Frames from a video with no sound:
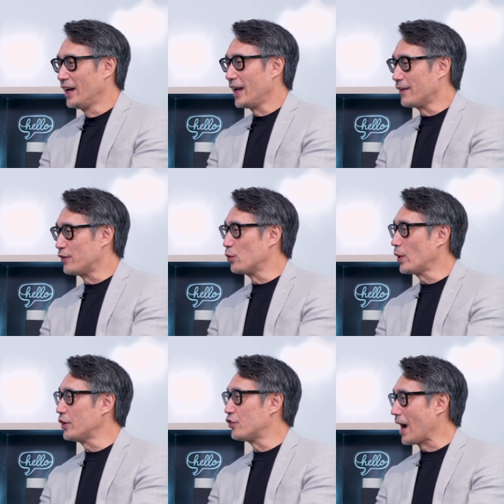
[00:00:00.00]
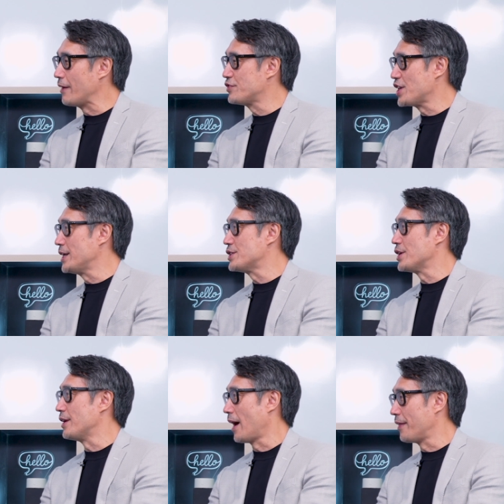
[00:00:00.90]
if you want to drive change
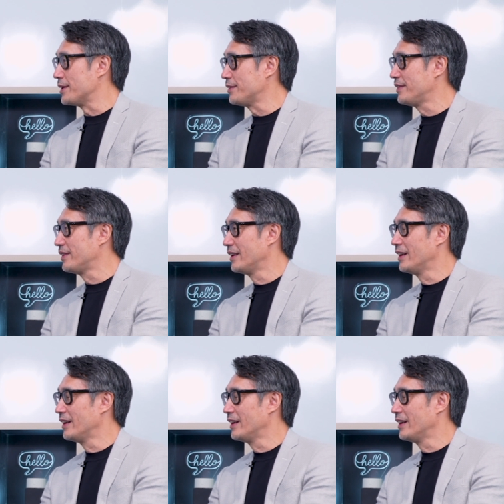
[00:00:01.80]
in others,